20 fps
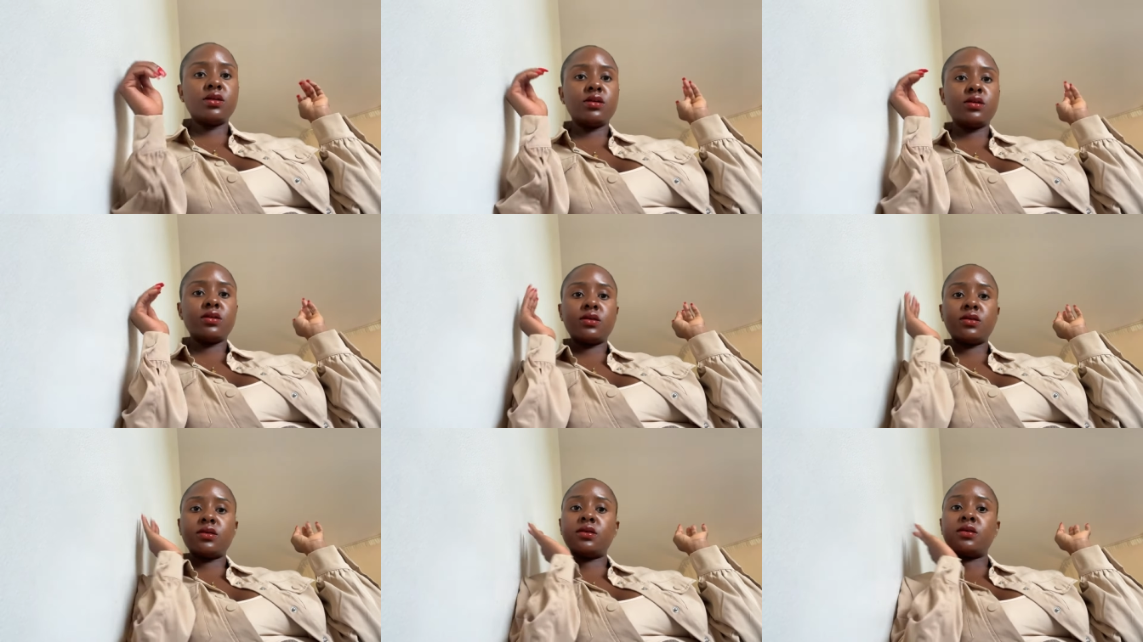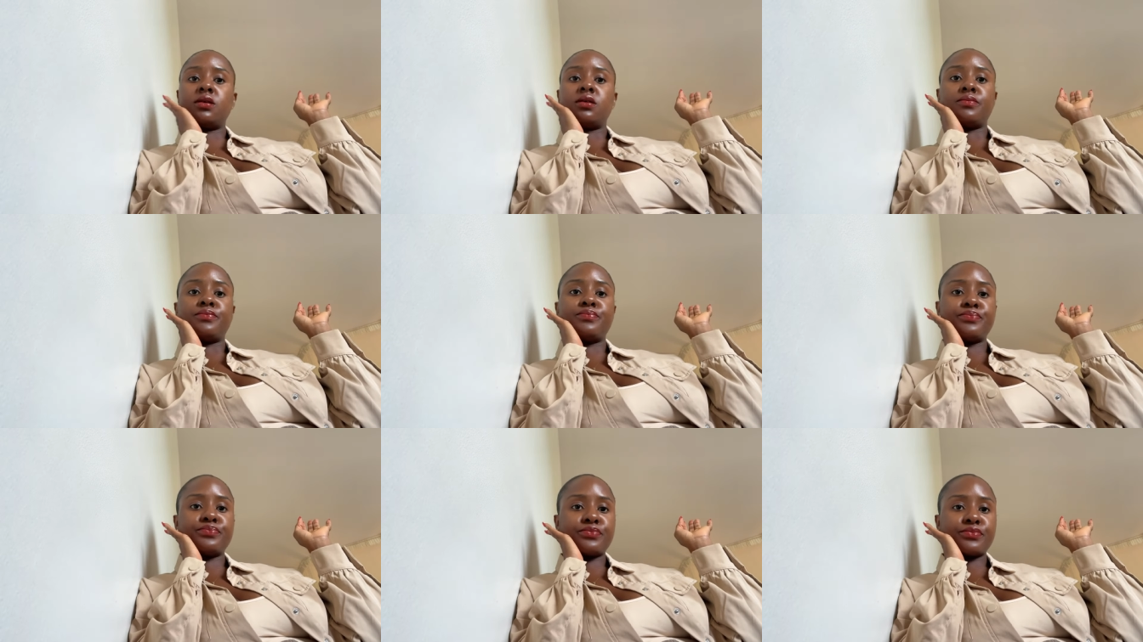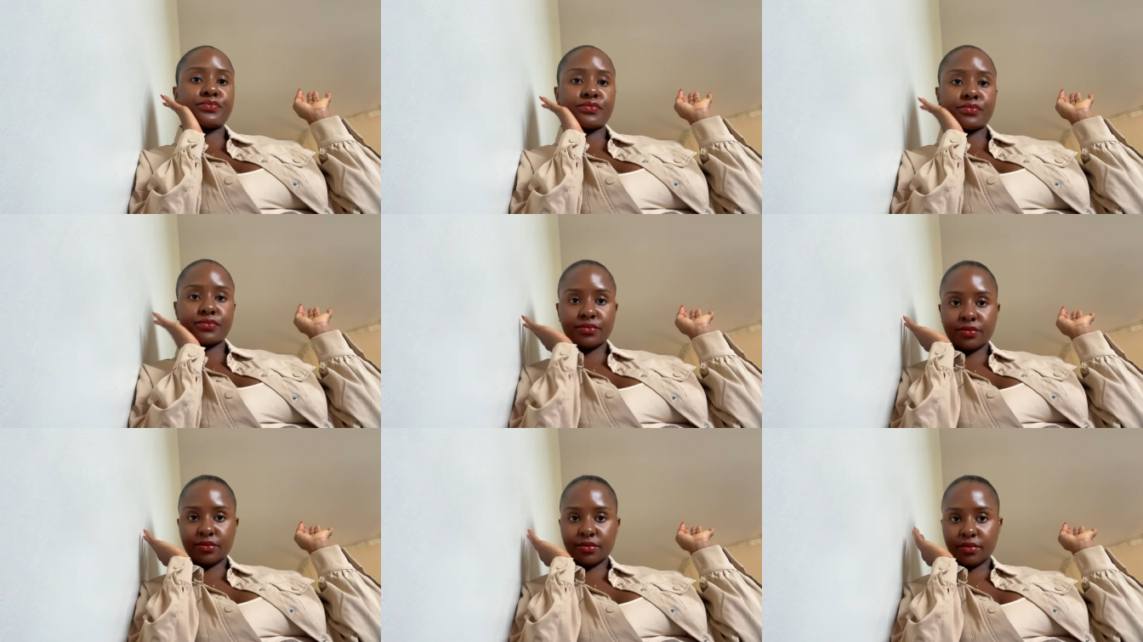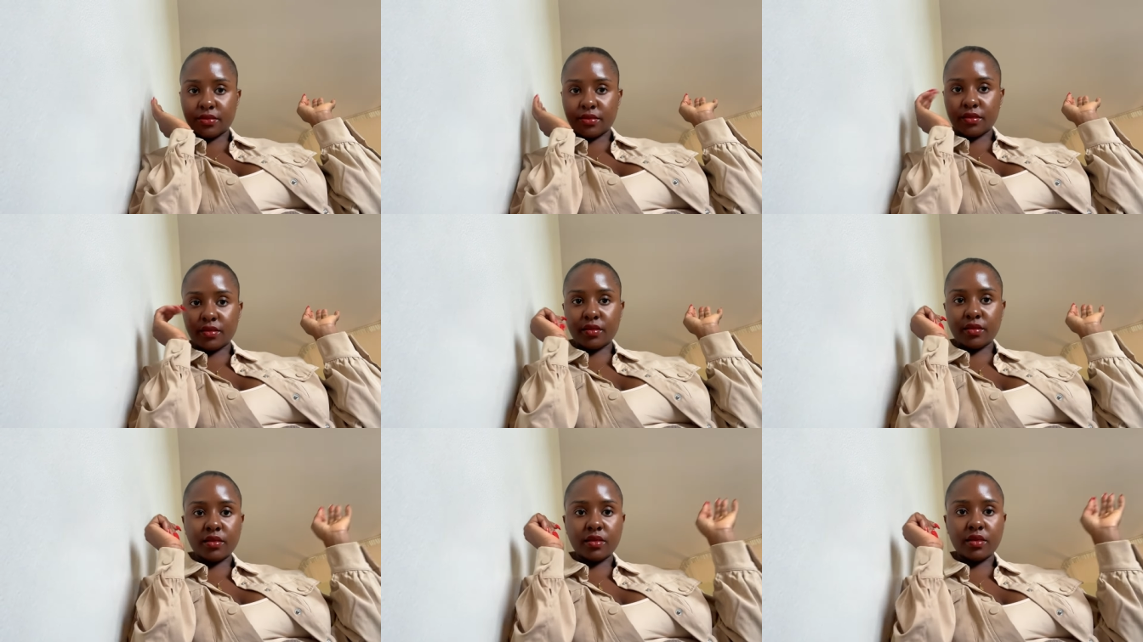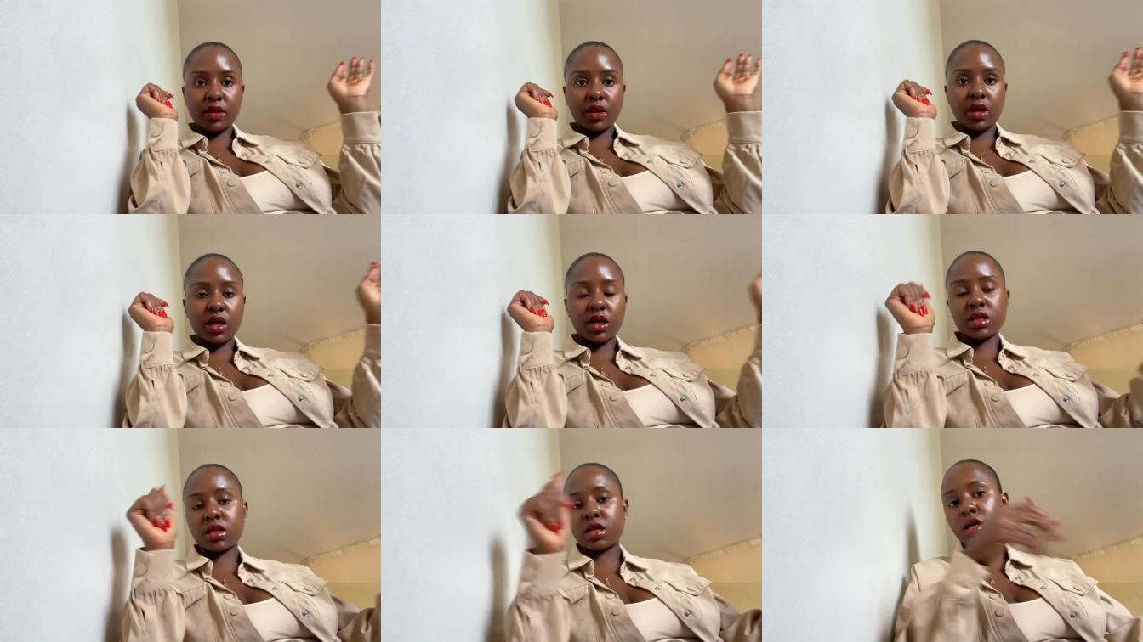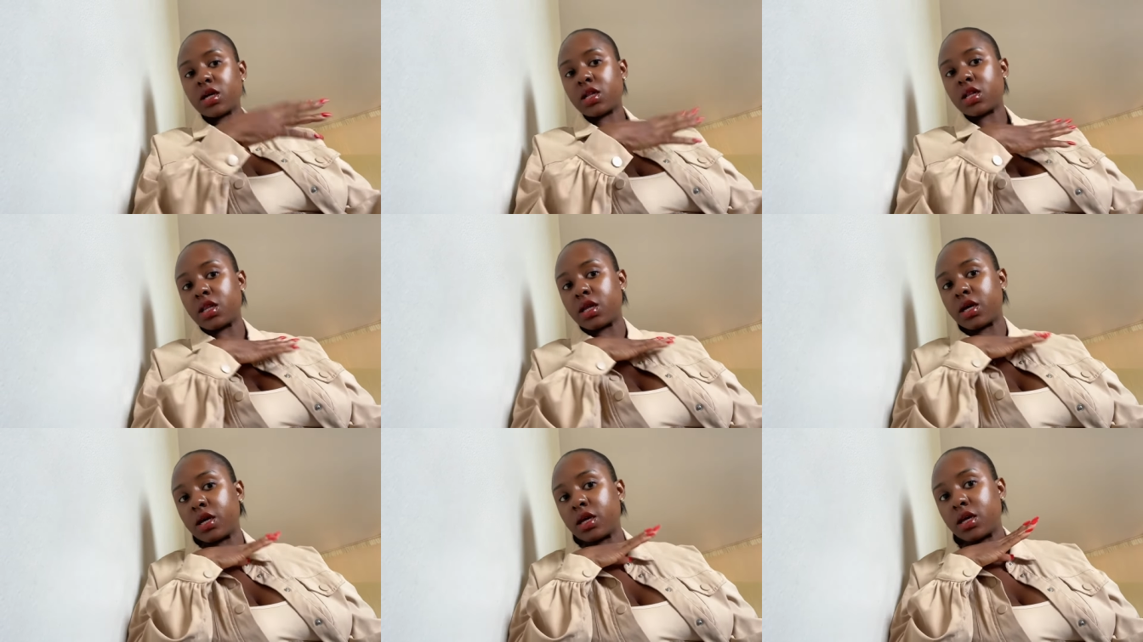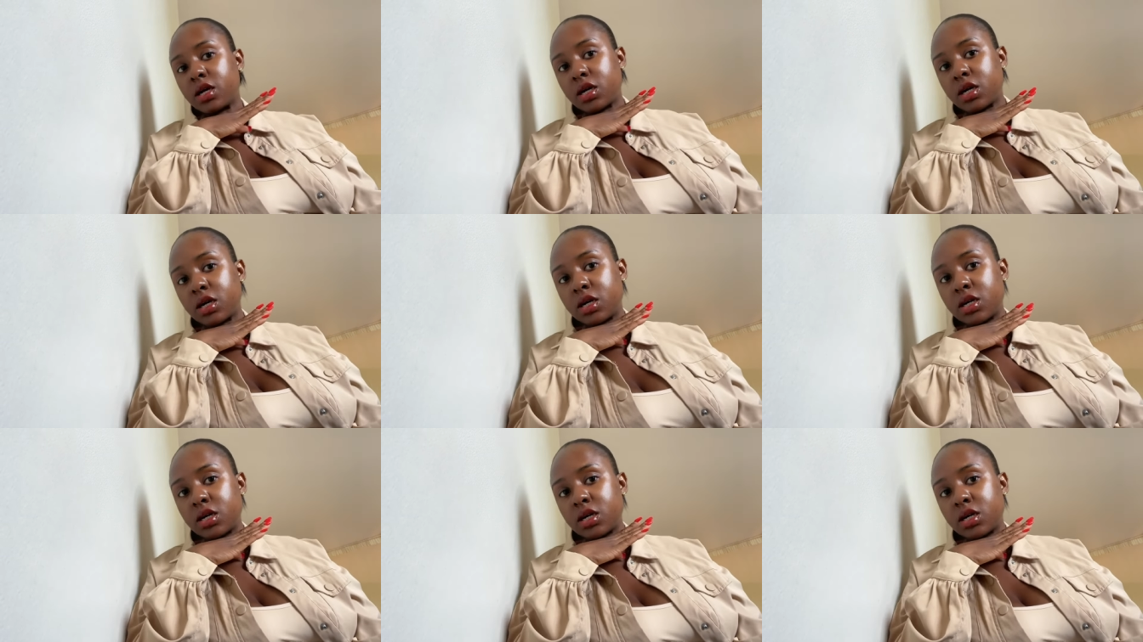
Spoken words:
Huh. I think I like.